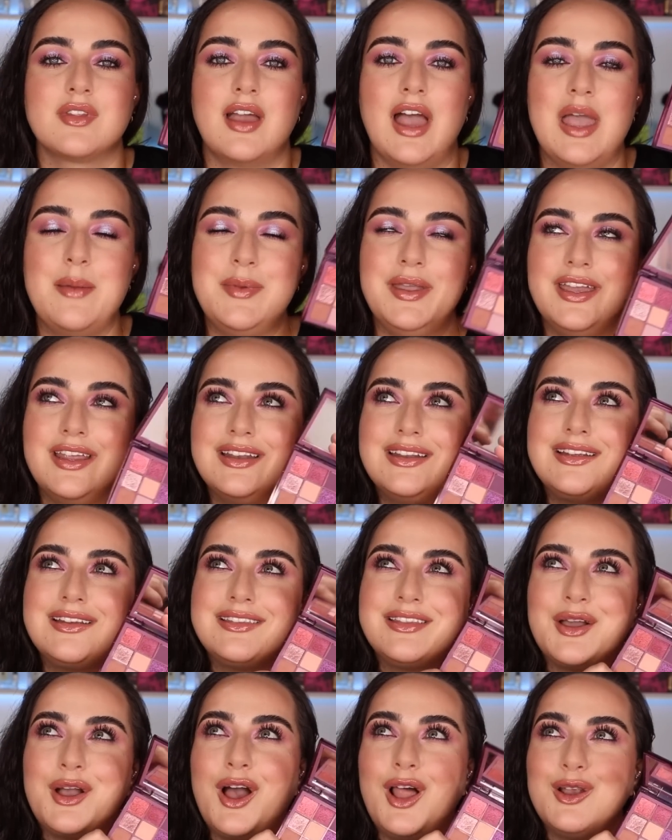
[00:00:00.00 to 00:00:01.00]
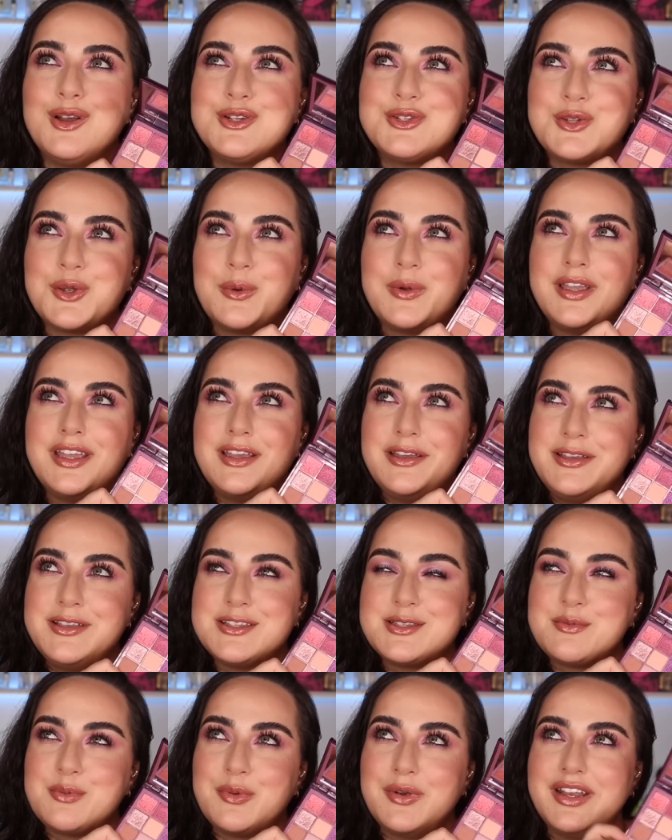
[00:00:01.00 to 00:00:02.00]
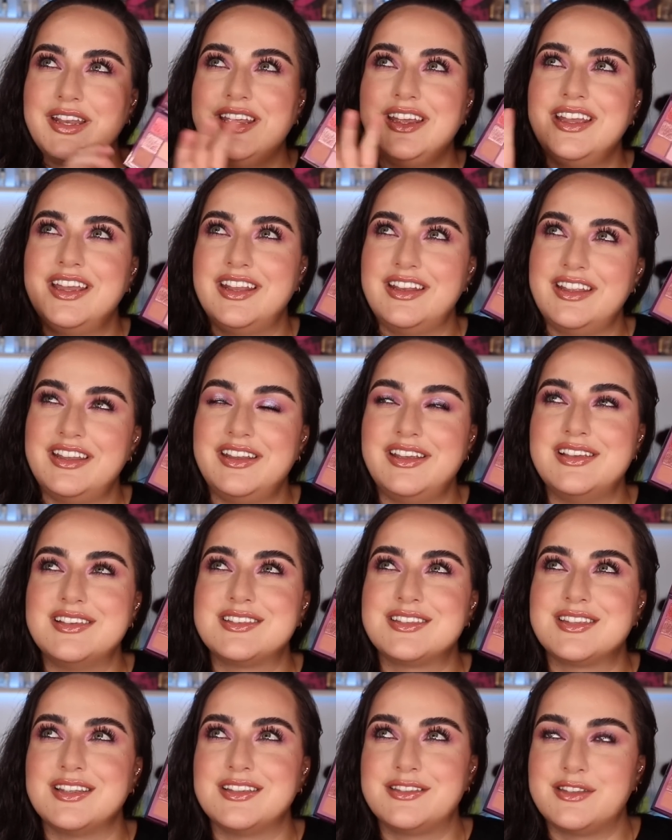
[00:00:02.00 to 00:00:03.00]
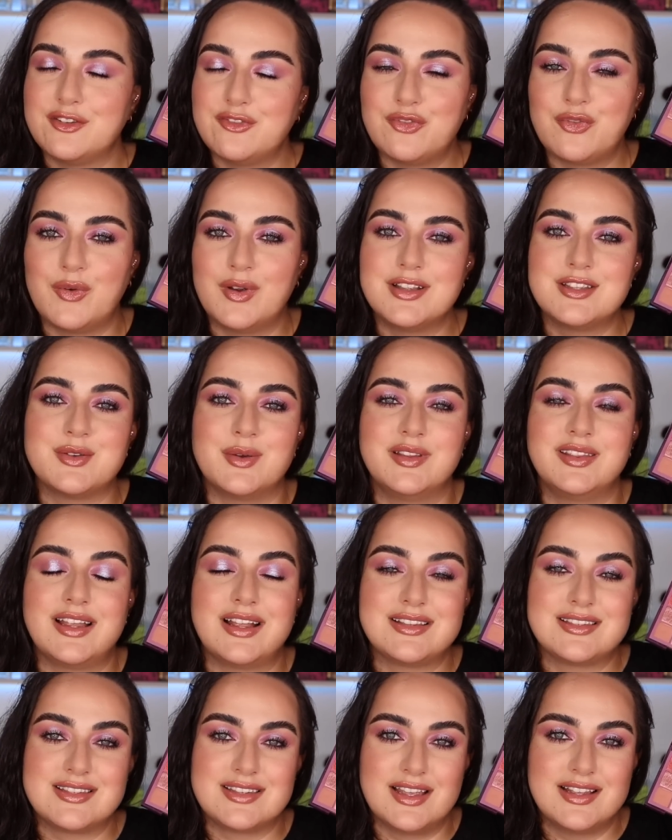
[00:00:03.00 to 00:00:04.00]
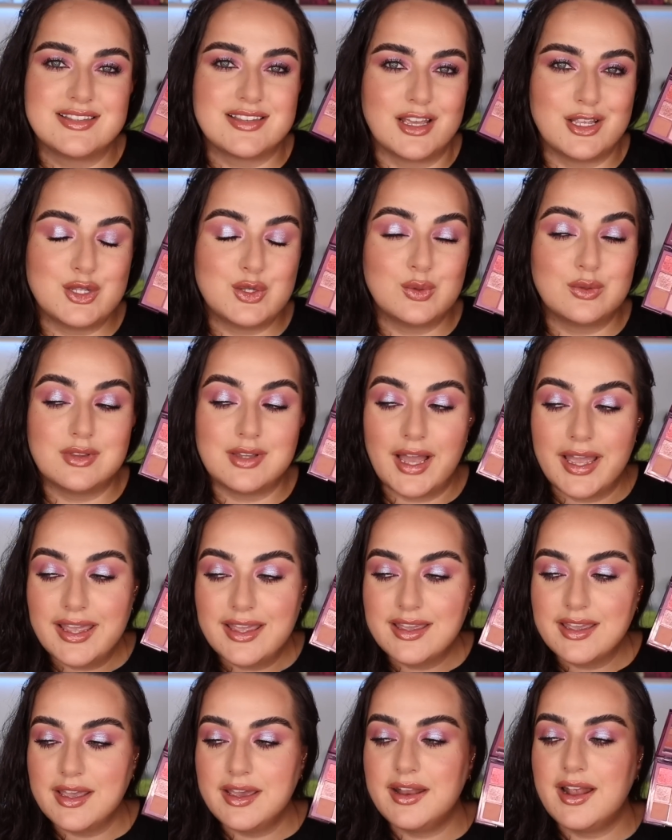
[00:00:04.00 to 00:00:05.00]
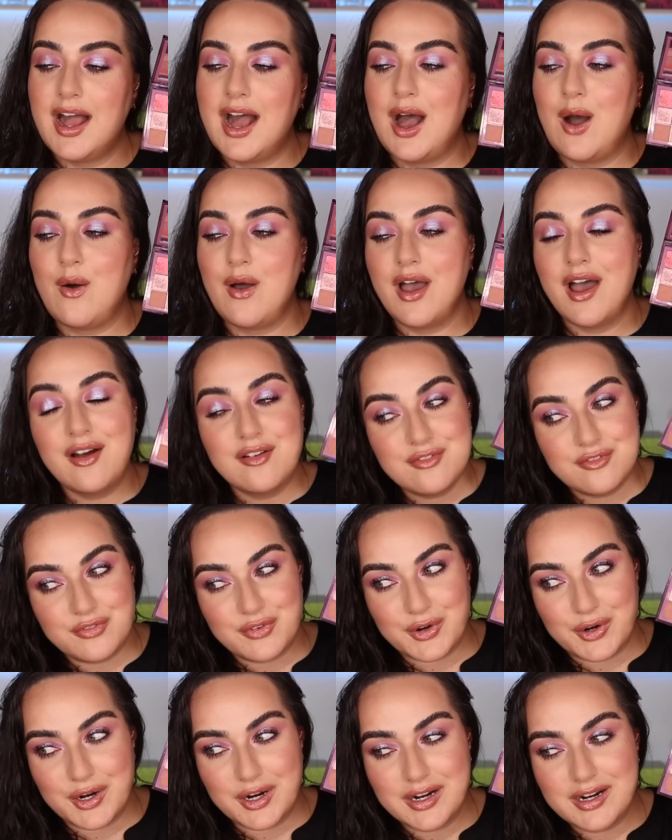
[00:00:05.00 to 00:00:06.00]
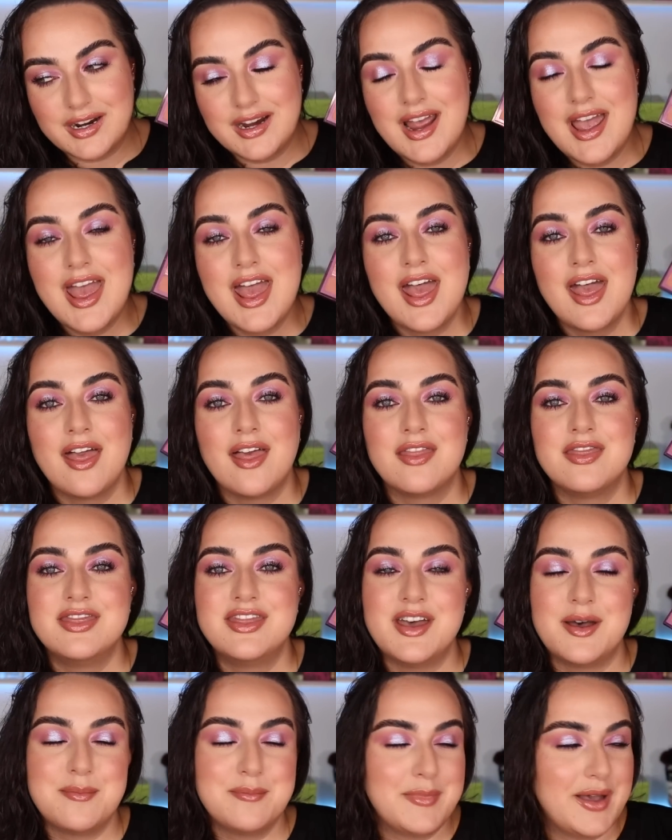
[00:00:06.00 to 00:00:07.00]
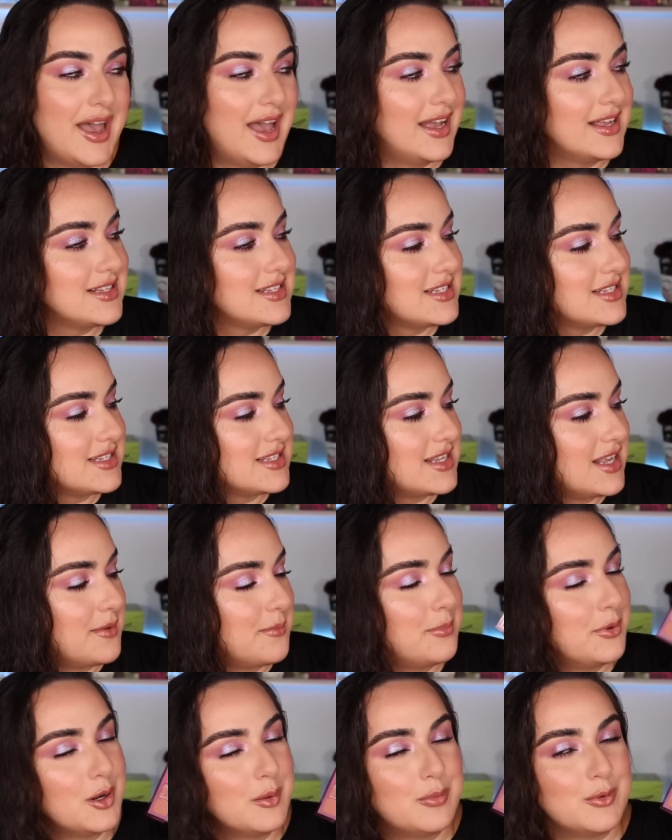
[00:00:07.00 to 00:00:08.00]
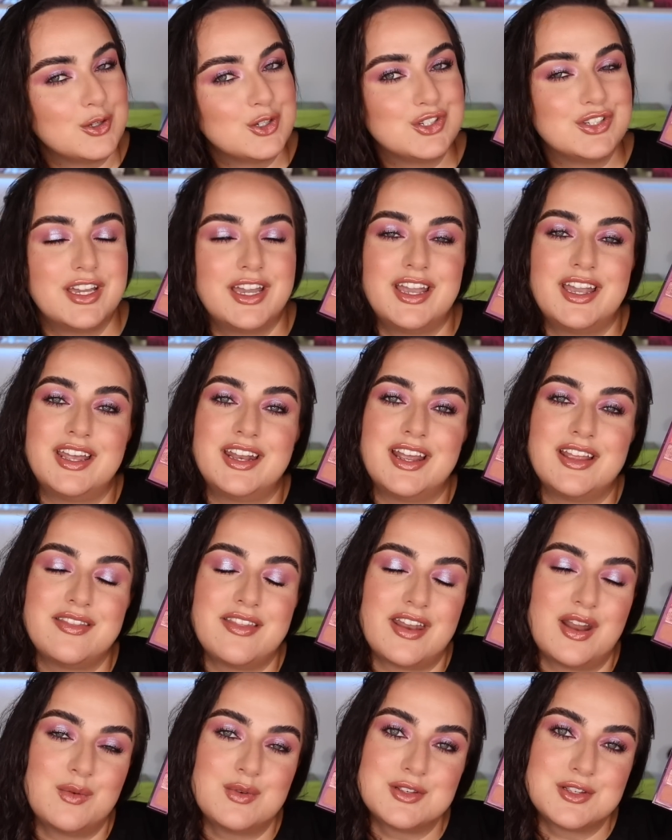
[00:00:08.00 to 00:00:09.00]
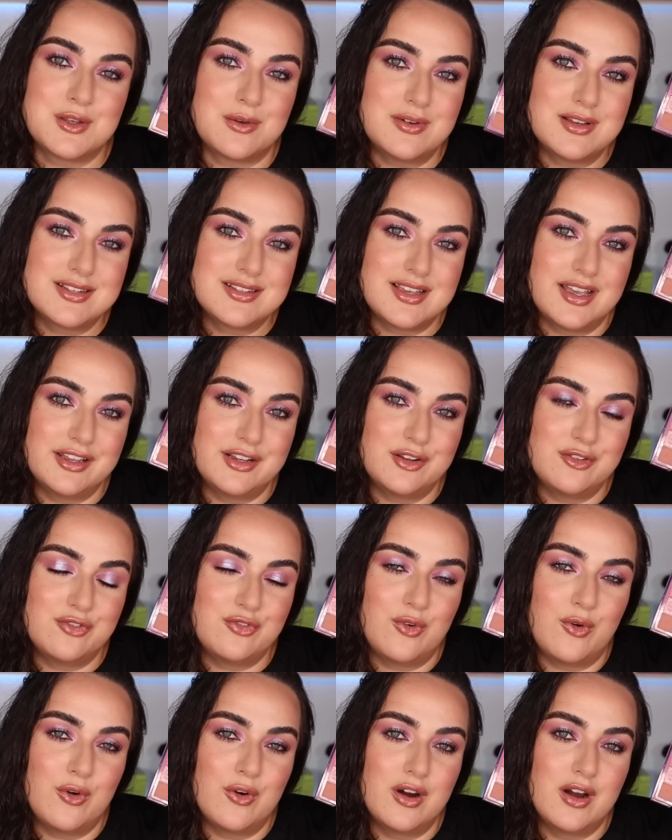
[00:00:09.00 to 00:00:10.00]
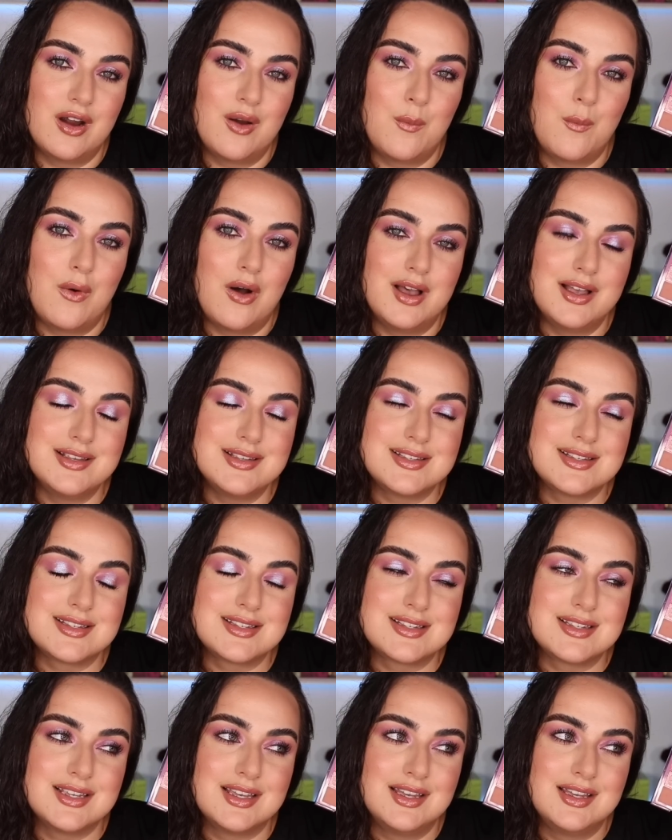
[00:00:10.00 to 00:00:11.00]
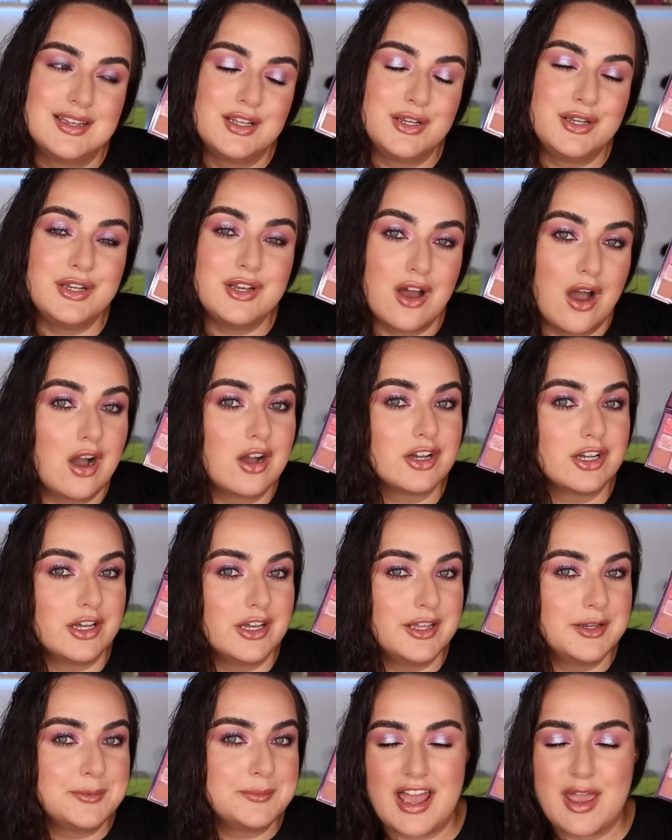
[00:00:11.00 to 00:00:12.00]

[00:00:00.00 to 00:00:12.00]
I mean, the color story is pretty and it is different. So in that sense, I do like it. However, the matte purple shade that I was so excited for was not good.